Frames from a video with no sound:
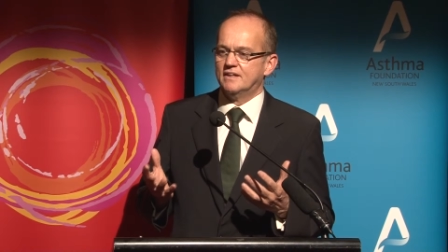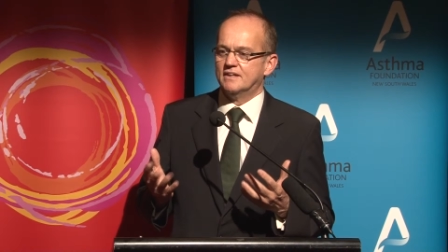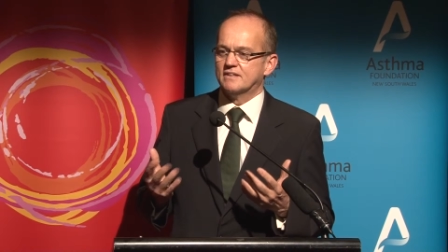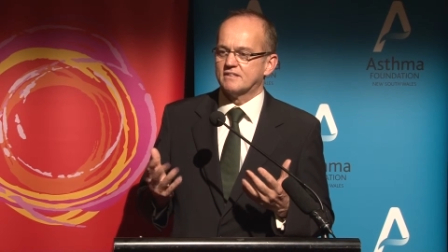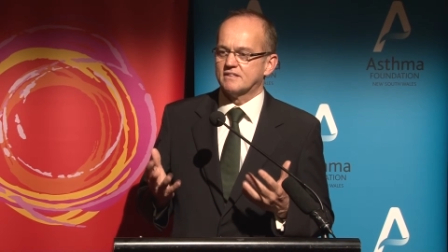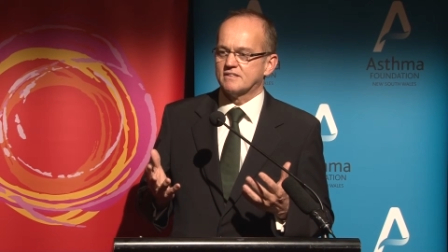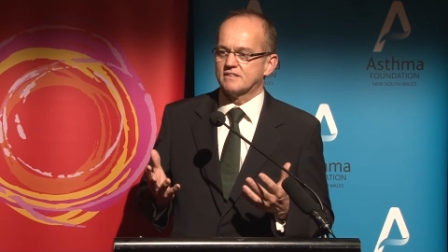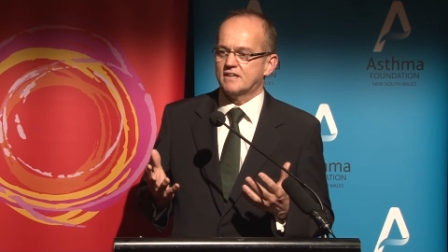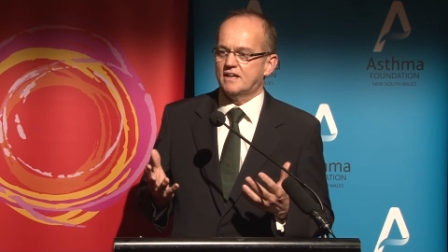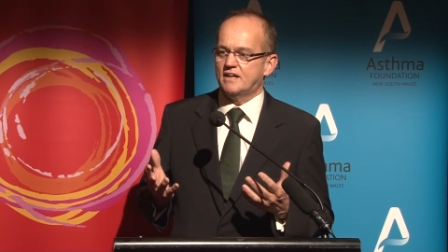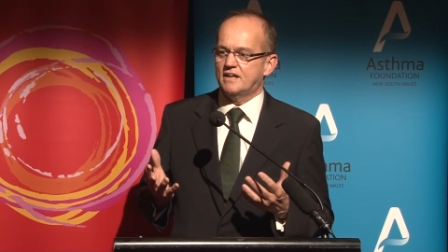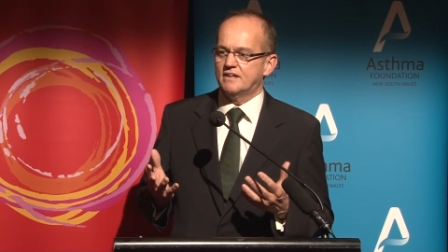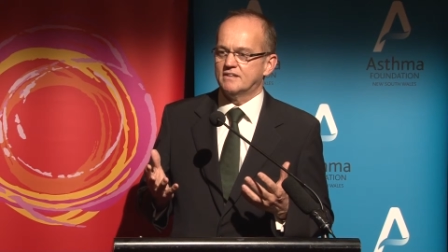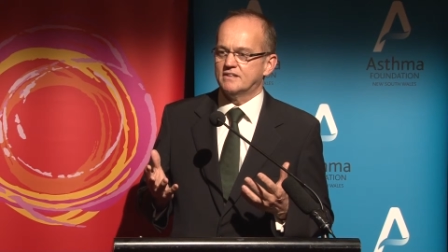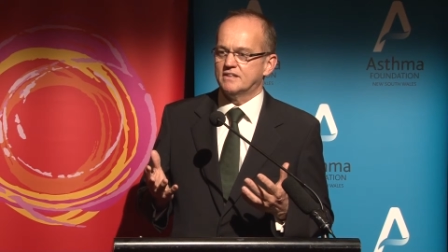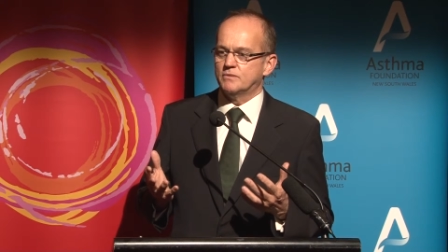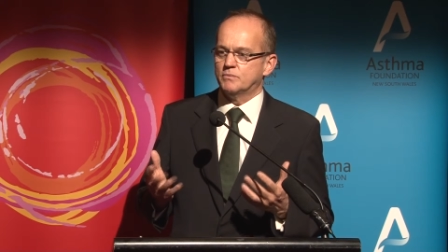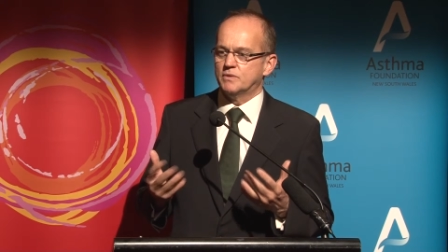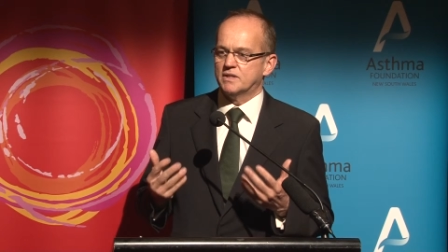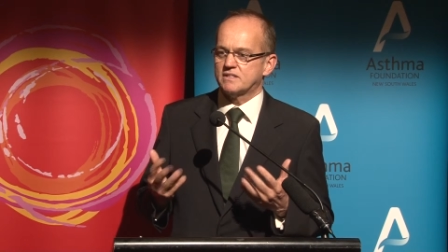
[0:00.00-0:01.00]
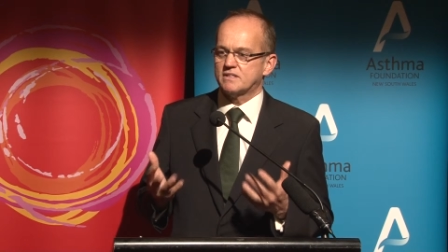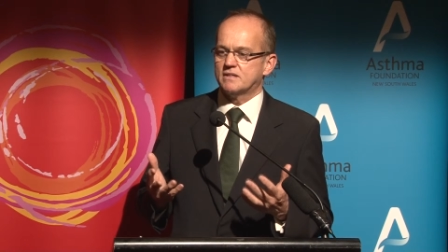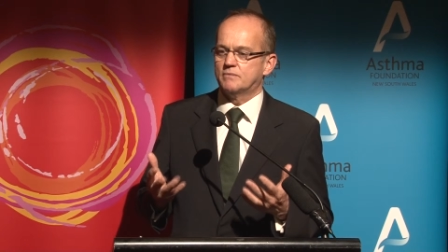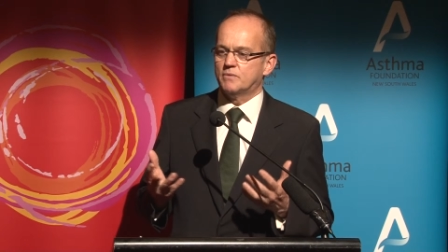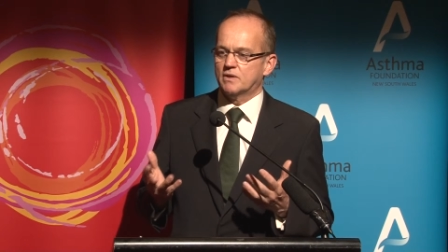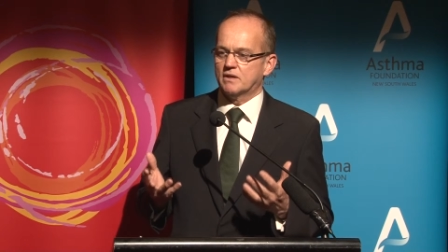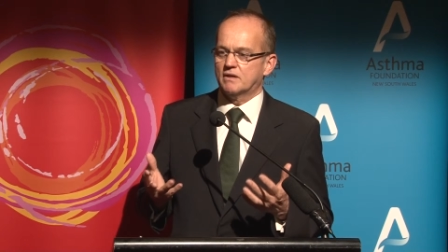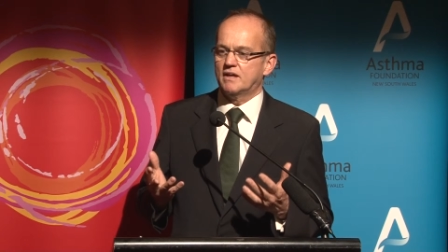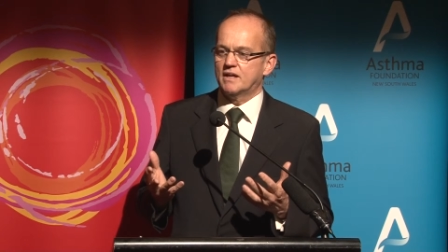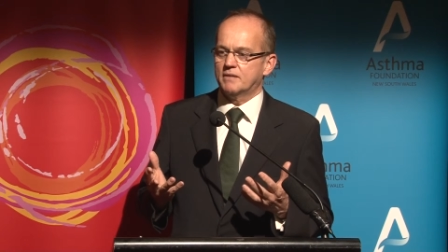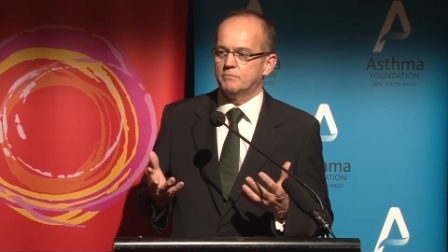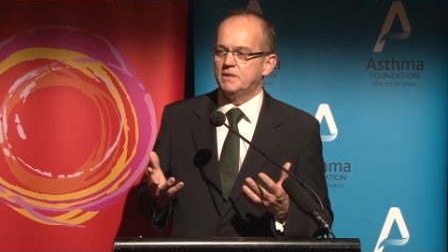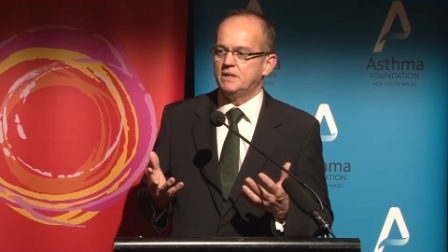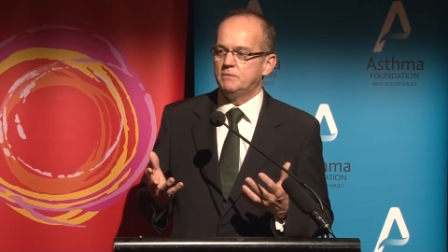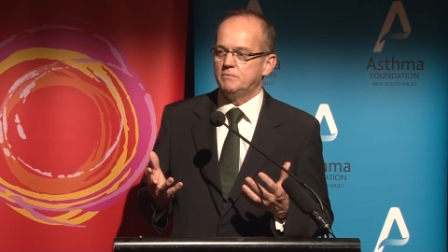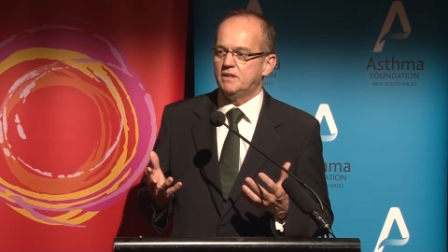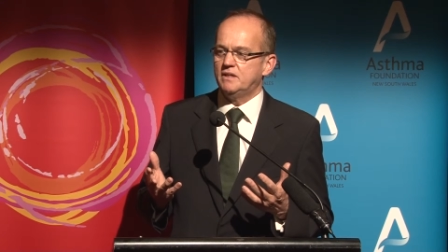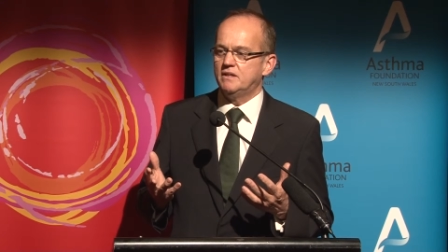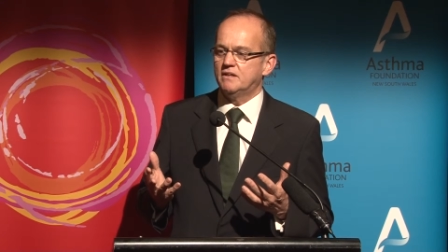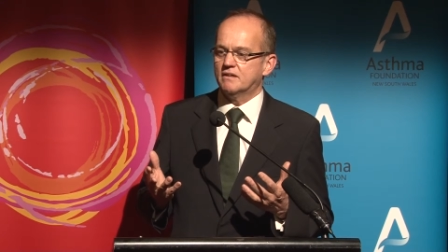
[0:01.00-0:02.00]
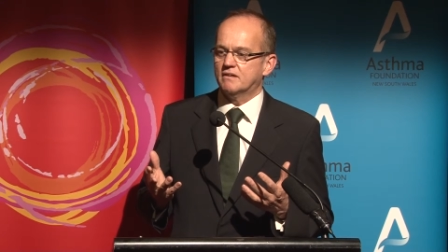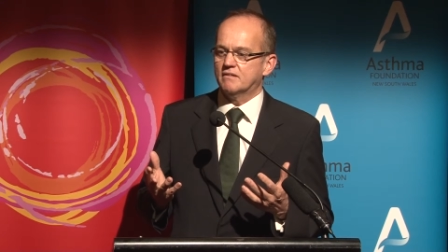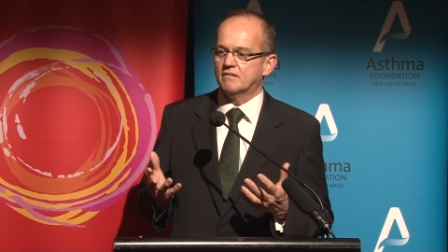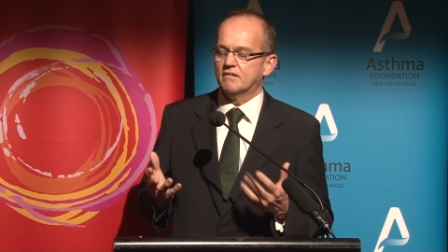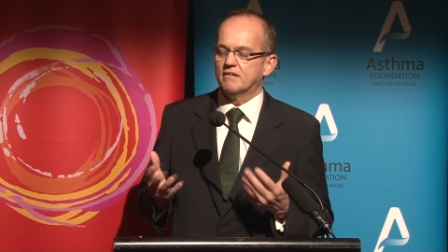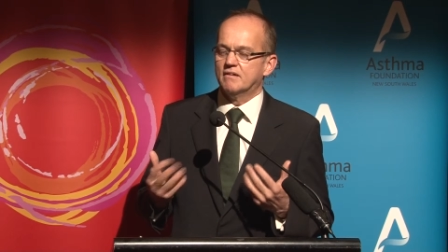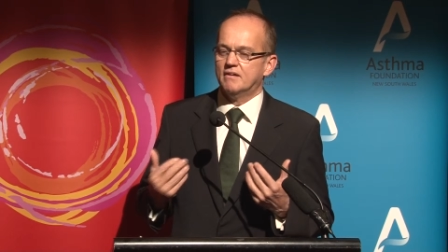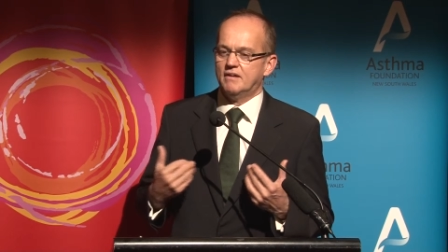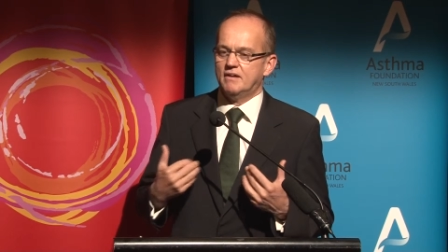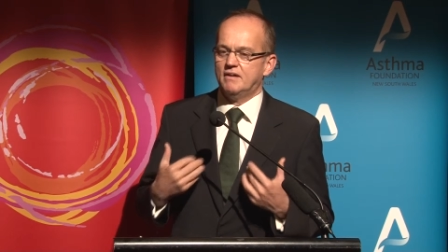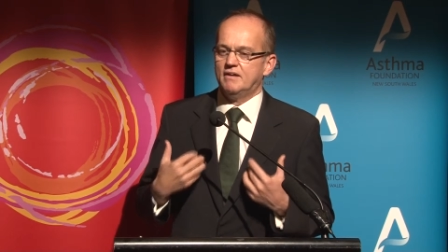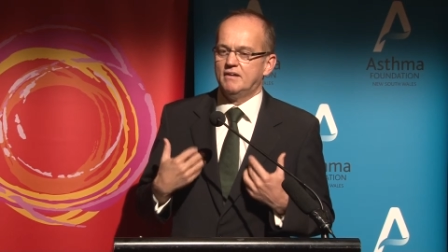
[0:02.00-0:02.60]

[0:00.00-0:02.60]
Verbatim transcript: a society where someone like Mimi can